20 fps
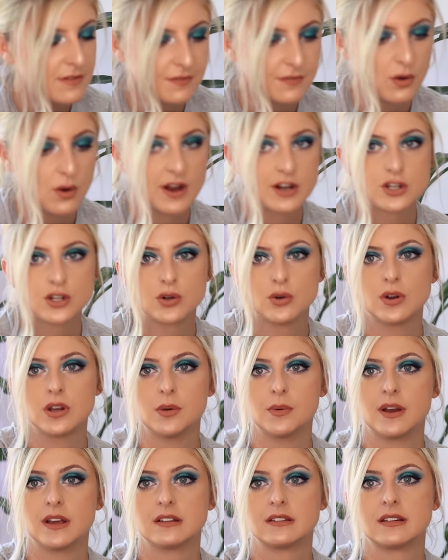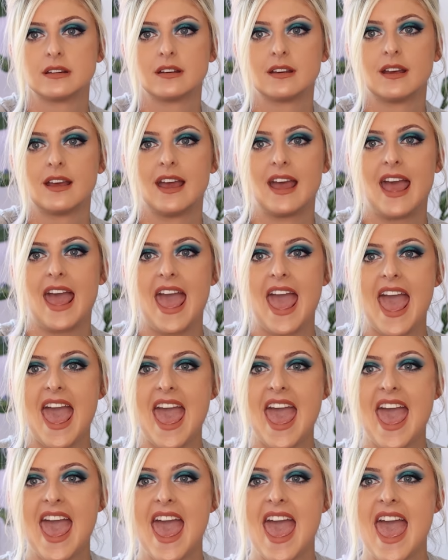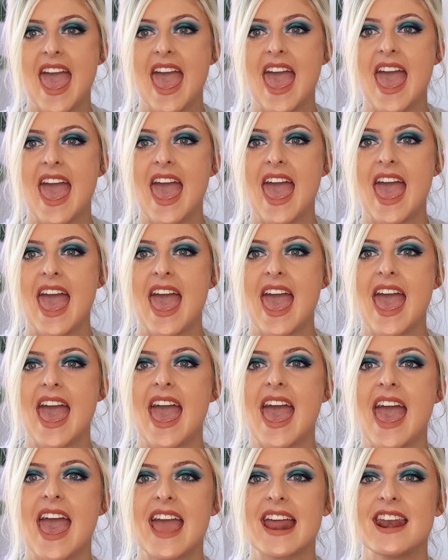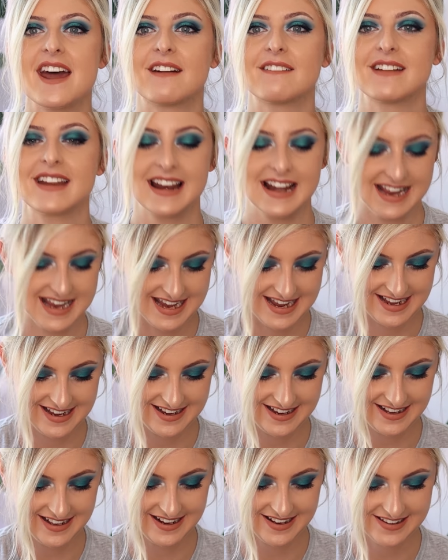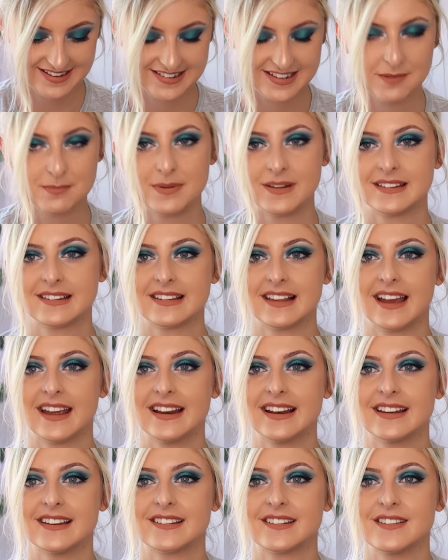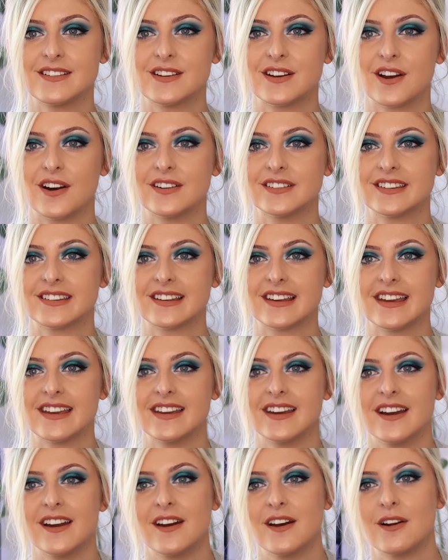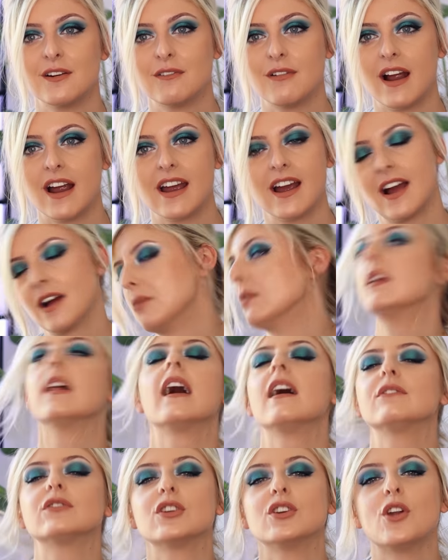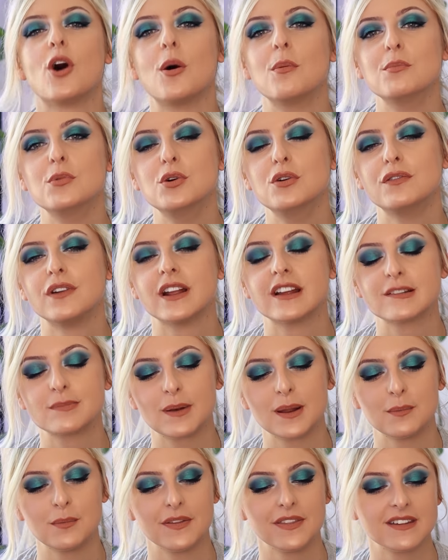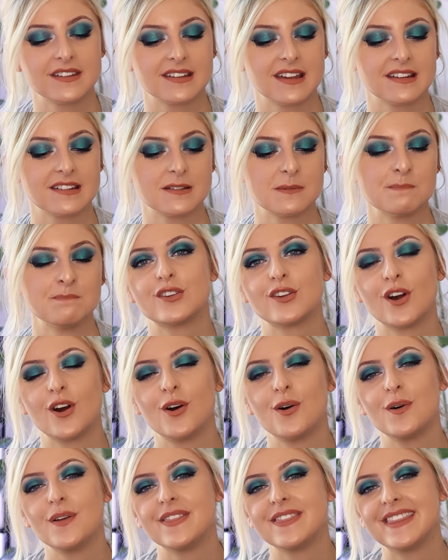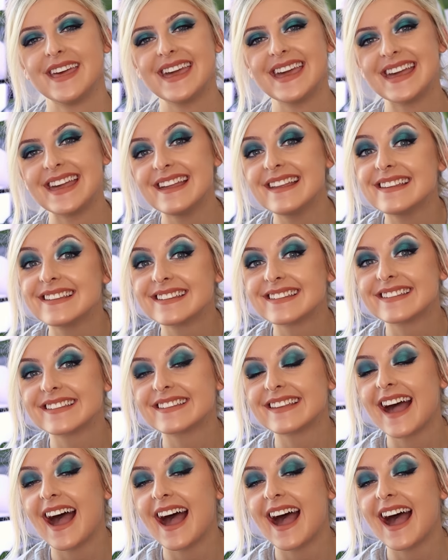before I show you it? Eh, not really. Oh, let's tip it slightly so you can't see. Right, I will have to not move and explain what this is. So this